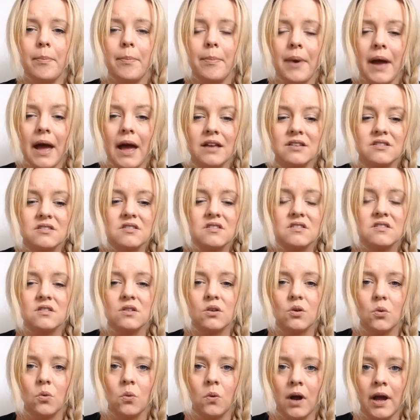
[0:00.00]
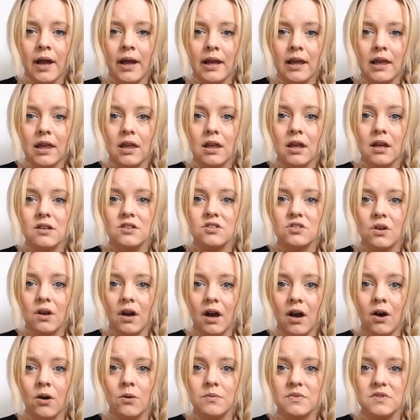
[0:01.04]
best way to
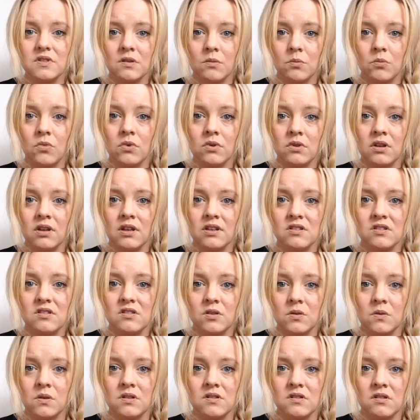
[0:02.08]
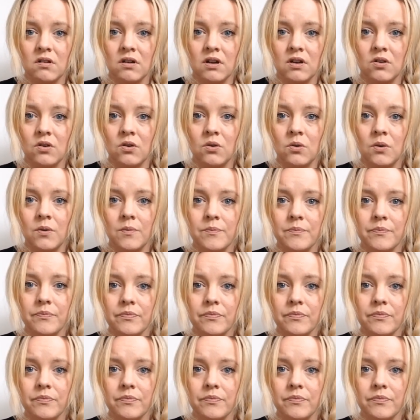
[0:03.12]
help someone that is suicidal.